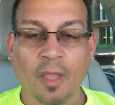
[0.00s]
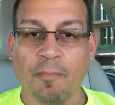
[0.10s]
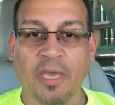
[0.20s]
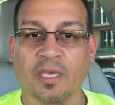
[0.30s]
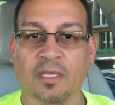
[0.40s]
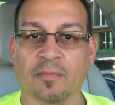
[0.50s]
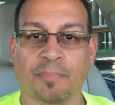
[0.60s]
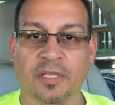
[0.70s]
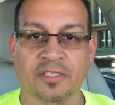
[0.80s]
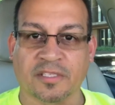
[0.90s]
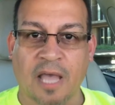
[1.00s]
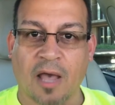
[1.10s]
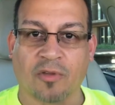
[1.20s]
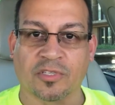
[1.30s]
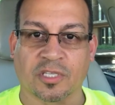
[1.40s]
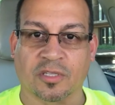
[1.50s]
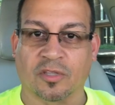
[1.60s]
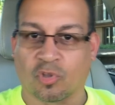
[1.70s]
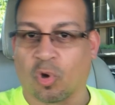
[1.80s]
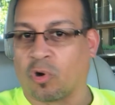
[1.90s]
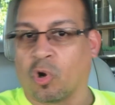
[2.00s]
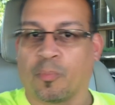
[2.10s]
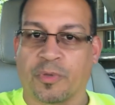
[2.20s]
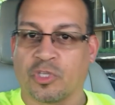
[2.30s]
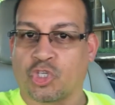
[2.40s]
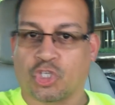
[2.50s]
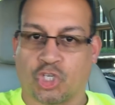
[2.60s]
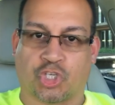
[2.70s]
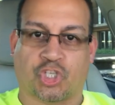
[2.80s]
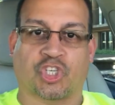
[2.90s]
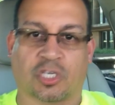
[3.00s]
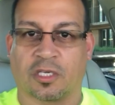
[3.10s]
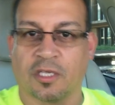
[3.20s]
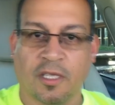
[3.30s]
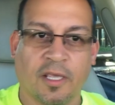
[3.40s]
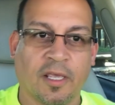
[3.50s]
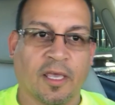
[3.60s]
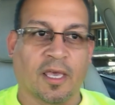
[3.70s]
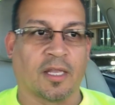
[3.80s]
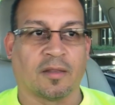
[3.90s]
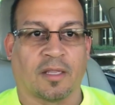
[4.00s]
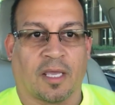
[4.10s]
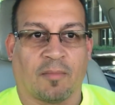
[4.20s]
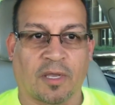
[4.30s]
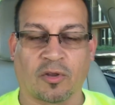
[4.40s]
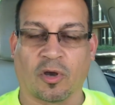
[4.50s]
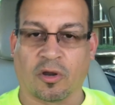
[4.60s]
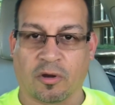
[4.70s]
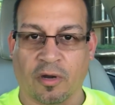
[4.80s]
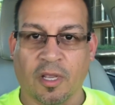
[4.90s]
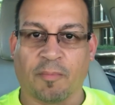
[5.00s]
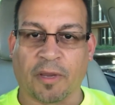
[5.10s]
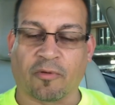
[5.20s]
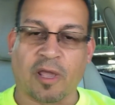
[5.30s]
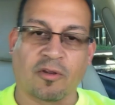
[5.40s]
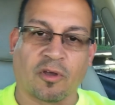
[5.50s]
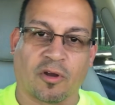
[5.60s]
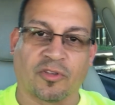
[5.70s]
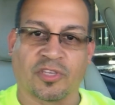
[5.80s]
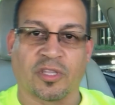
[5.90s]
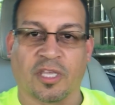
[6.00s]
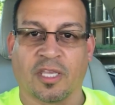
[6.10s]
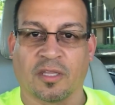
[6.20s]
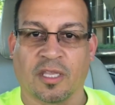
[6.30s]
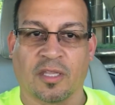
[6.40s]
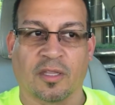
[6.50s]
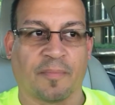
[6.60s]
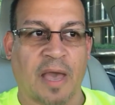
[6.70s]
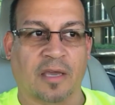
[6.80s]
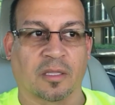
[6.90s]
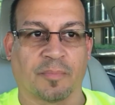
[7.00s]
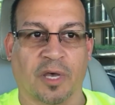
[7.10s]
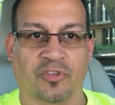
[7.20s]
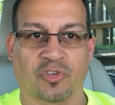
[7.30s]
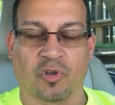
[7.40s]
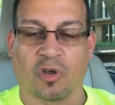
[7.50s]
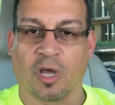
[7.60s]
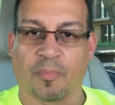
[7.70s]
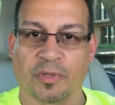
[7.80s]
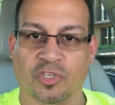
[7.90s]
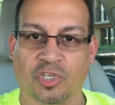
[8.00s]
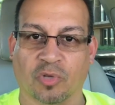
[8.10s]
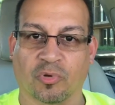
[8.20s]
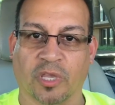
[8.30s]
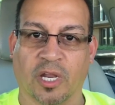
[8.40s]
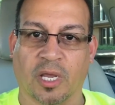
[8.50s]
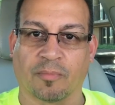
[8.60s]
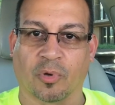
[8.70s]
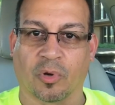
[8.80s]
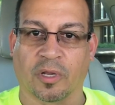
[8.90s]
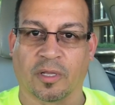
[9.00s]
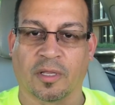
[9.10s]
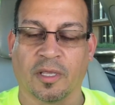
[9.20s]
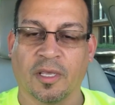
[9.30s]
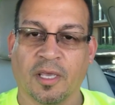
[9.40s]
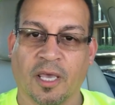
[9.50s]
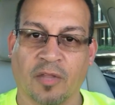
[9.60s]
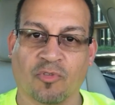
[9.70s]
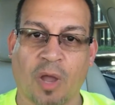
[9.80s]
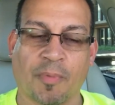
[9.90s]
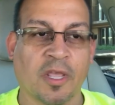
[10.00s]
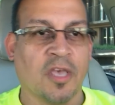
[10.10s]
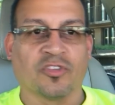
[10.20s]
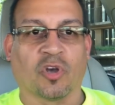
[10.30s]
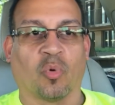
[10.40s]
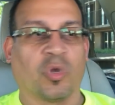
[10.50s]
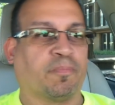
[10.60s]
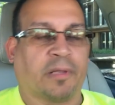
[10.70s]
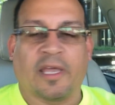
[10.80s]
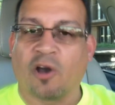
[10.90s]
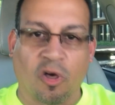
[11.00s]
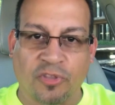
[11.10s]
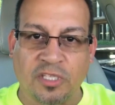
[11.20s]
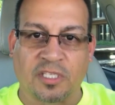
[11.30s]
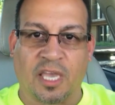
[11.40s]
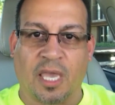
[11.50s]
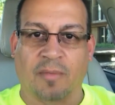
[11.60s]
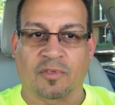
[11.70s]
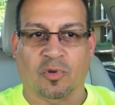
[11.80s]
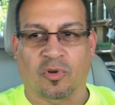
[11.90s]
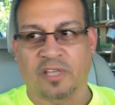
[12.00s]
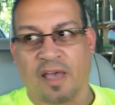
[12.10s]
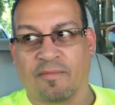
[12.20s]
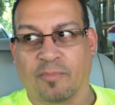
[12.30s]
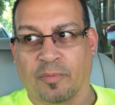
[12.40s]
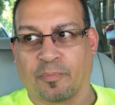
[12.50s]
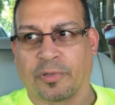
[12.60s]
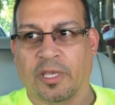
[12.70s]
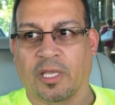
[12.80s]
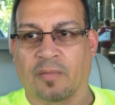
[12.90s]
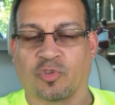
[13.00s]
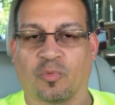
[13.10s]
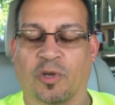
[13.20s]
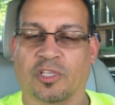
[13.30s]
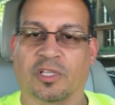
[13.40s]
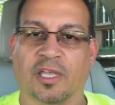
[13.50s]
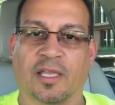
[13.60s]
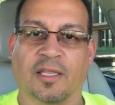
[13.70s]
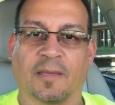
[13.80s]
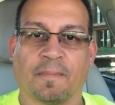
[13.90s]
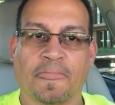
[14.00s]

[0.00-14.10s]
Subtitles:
making bus sounds, and the door opens, and my granddaughter's in the back of the bus, helping the children get on board and drop it. So we play all these games. Of course, I haven't been playing them too much lately,